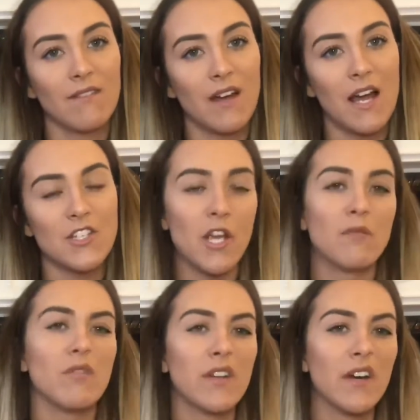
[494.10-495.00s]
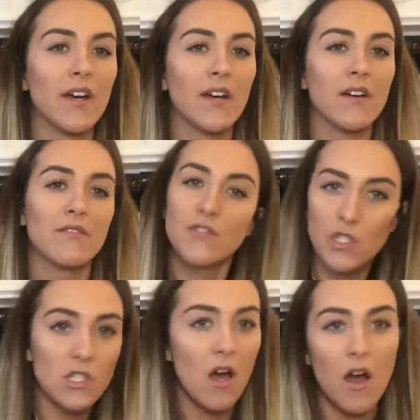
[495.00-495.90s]
I don't want to
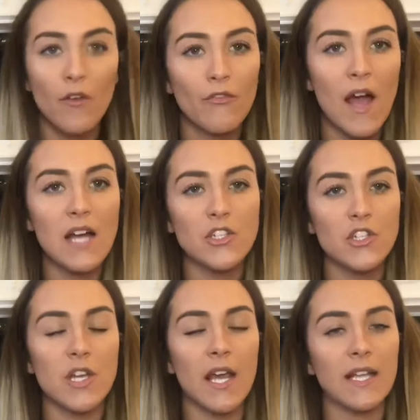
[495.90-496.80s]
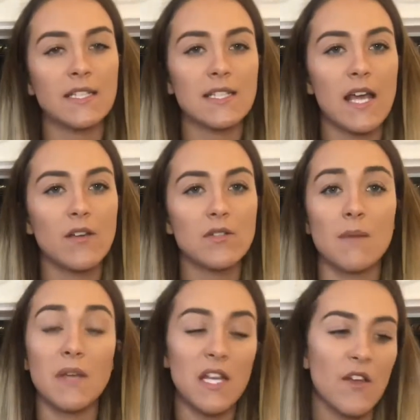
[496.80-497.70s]
start afresh in sales. I
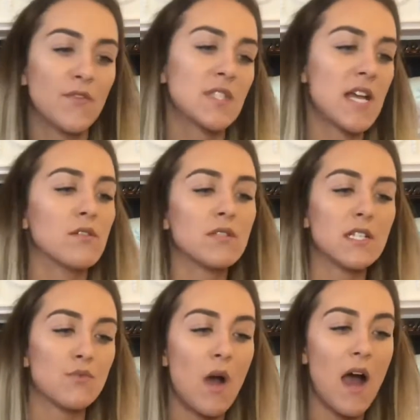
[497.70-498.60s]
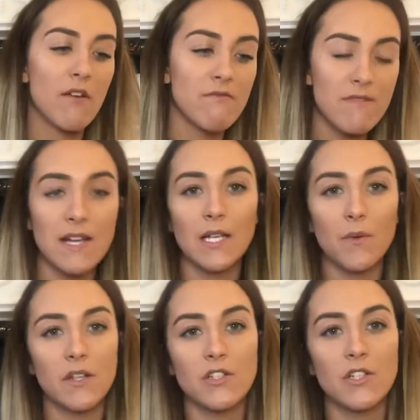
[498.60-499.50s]
mean, if sales is what I really
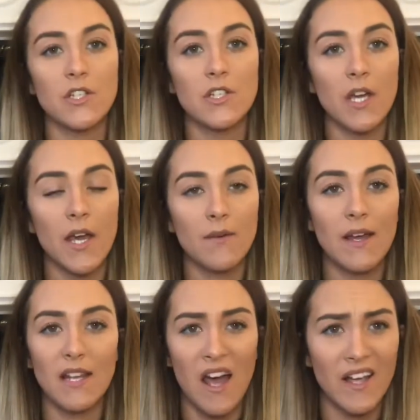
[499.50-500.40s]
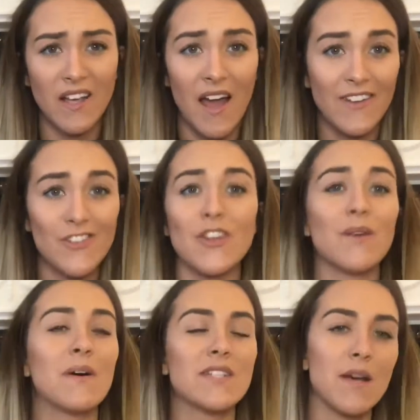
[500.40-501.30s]
wanted to do, and like I
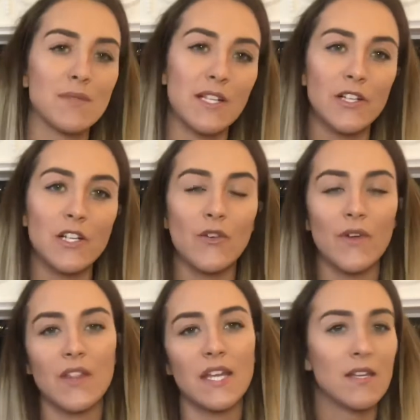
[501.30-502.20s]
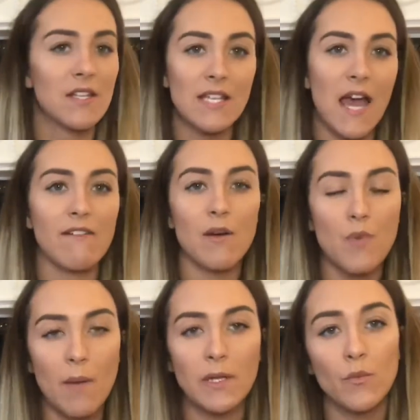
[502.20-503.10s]
knew I'd absolutely love it, then yeah, I
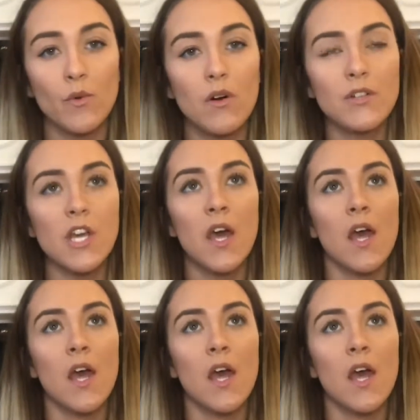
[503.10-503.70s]
probably would.